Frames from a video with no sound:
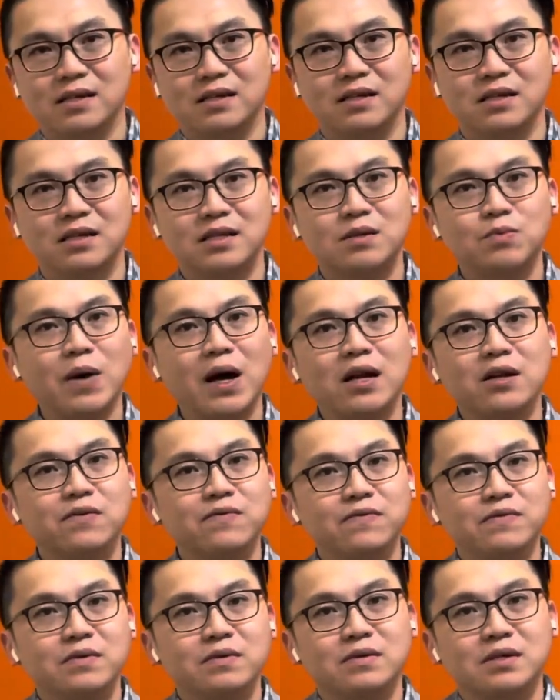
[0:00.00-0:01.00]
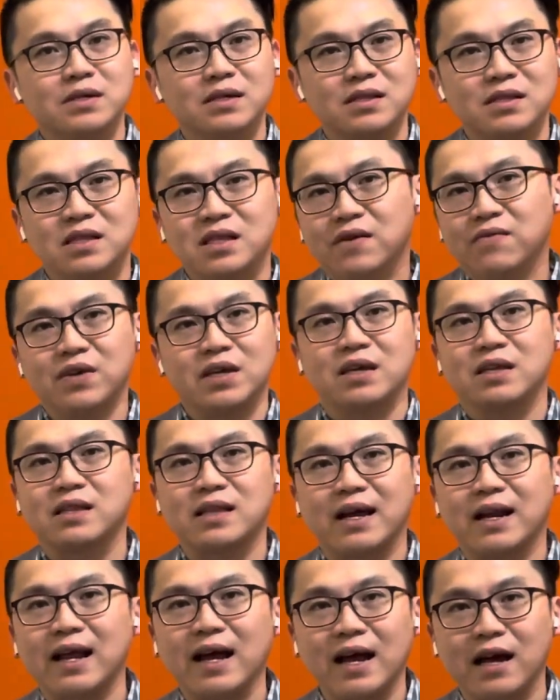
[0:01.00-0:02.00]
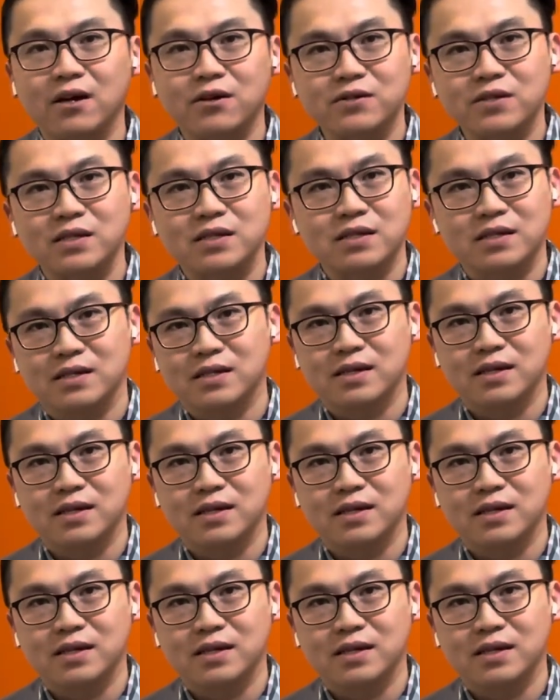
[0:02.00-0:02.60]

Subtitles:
It's part of living in that house.